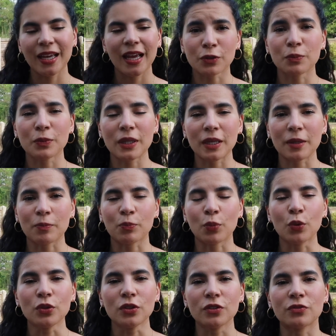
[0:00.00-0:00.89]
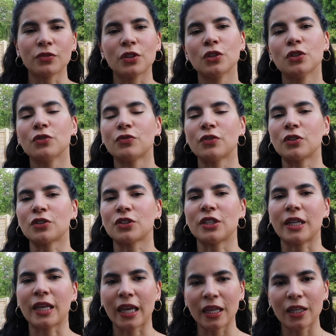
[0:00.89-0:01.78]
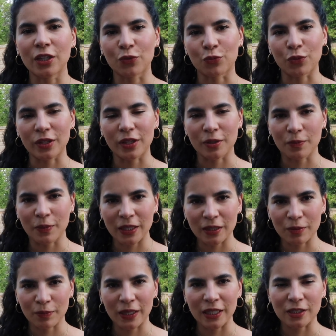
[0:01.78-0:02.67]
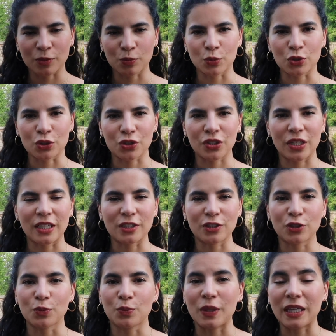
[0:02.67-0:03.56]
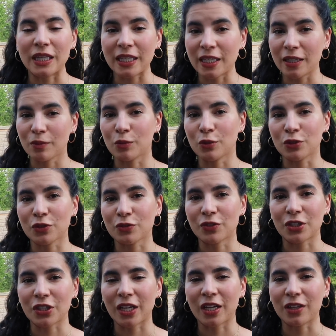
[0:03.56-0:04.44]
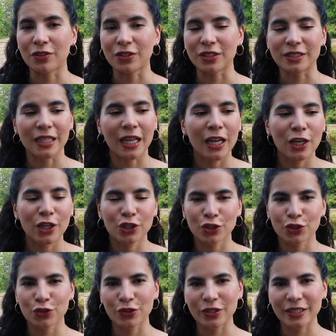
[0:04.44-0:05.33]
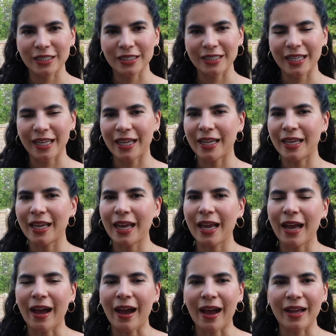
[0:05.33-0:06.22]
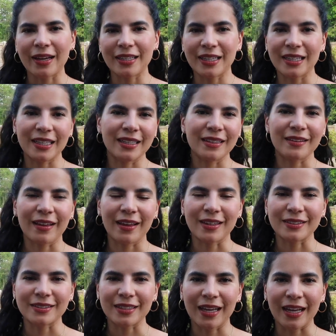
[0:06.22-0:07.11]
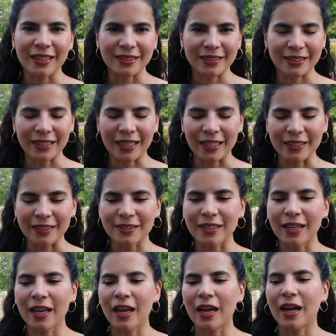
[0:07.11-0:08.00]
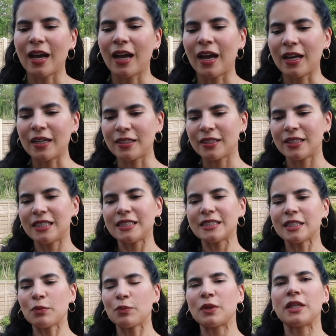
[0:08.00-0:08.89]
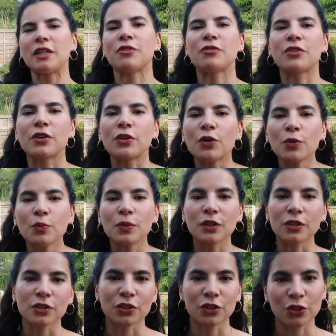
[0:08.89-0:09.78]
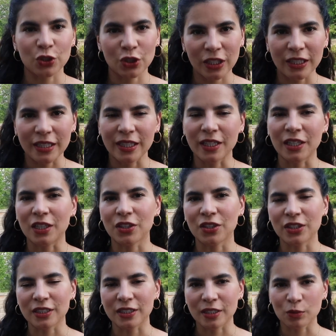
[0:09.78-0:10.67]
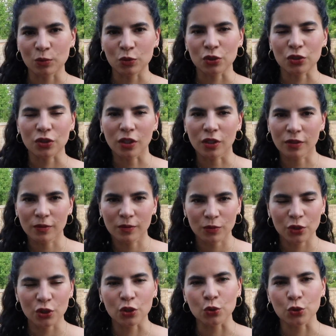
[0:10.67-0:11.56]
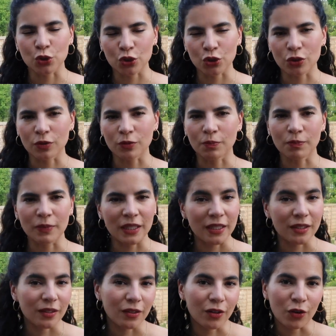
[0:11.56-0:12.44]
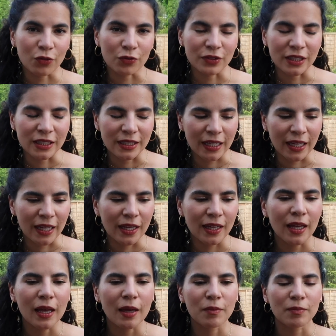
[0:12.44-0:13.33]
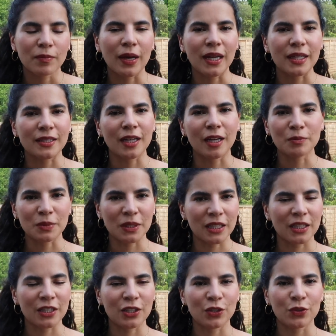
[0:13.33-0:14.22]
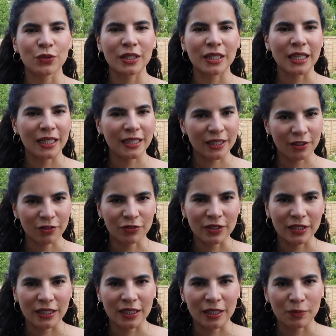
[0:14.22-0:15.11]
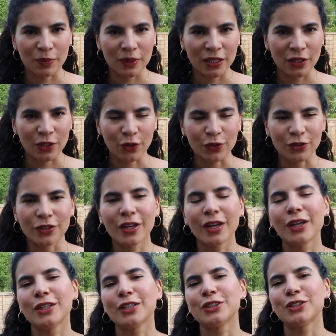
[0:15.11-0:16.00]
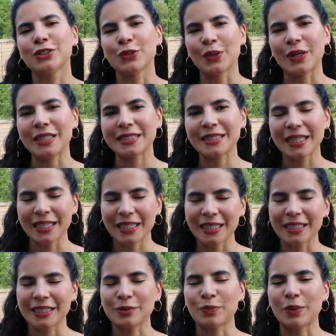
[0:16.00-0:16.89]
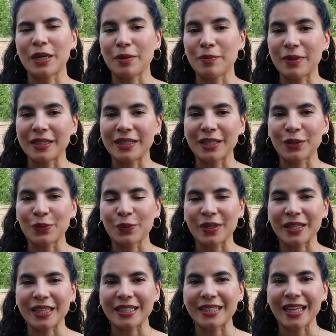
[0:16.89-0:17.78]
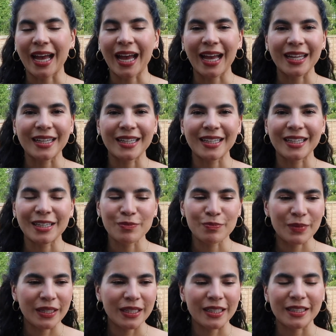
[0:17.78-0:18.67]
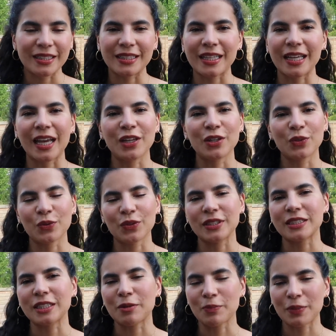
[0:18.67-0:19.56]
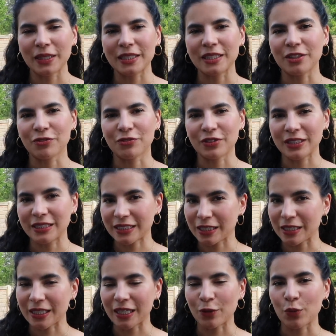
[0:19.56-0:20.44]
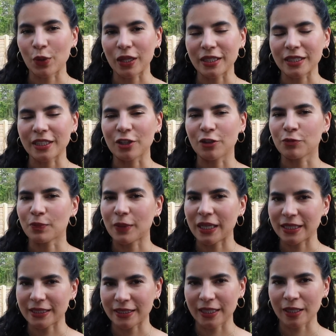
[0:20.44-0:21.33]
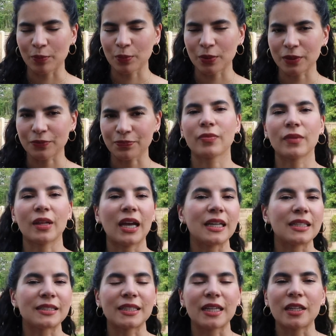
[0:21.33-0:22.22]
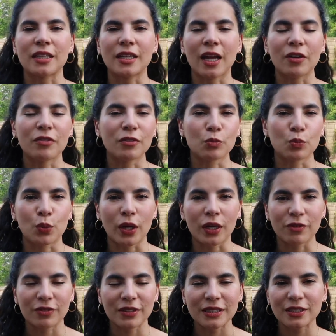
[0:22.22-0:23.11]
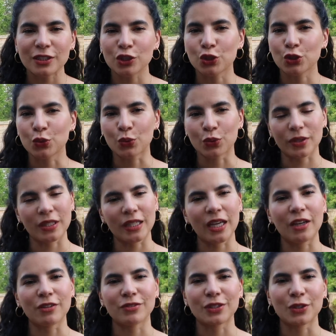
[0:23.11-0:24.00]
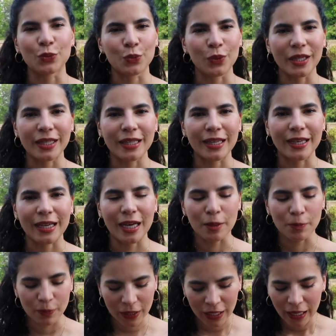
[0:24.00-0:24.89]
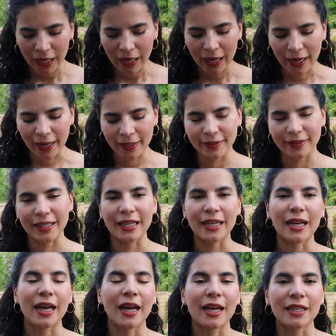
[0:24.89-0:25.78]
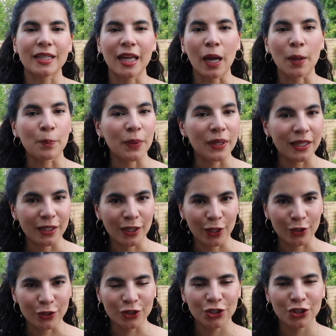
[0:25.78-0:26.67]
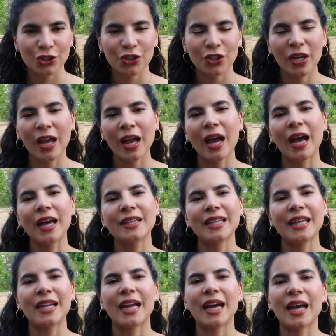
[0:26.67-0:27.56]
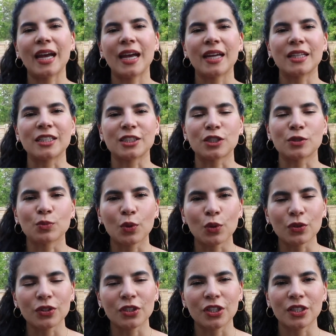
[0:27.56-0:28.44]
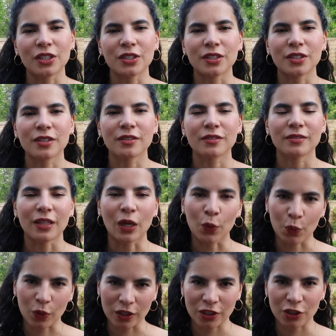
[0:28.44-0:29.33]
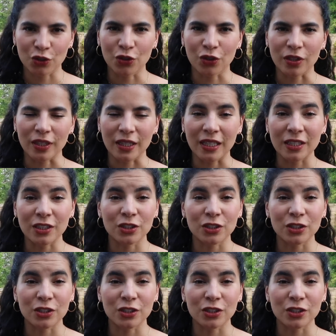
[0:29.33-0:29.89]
From the point of view of our circadian rhythm, it makes more sense to be eating most of our calories during the day and eating less at night. And this can be difficult because usually dinner is the most social meal of the day, but I'm telling you, it can definitely be done. So I started experimenting with it, and immediately I noticed a big difference in the quality quality of my sleep. I started having breakfast shortly after waking up. I then had a big lunch and then I had a small dinner that was early.